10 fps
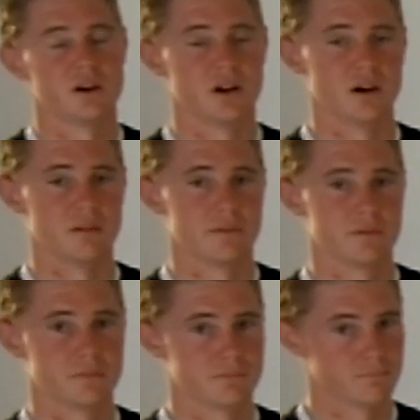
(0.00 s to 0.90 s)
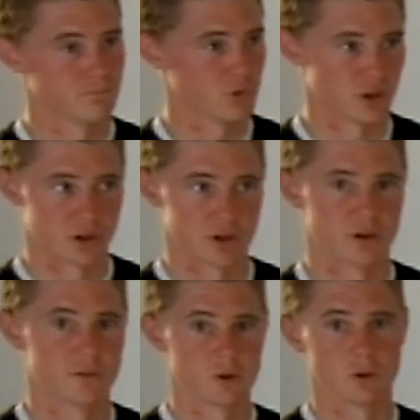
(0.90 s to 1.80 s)
of your
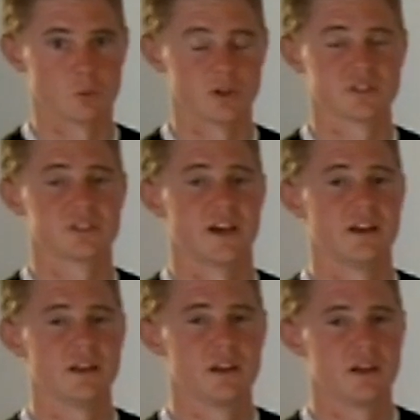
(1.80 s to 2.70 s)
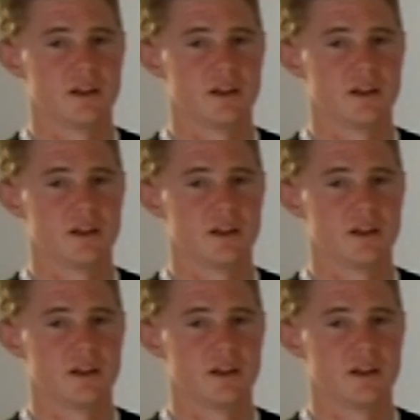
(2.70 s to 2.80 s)
whole wheel set,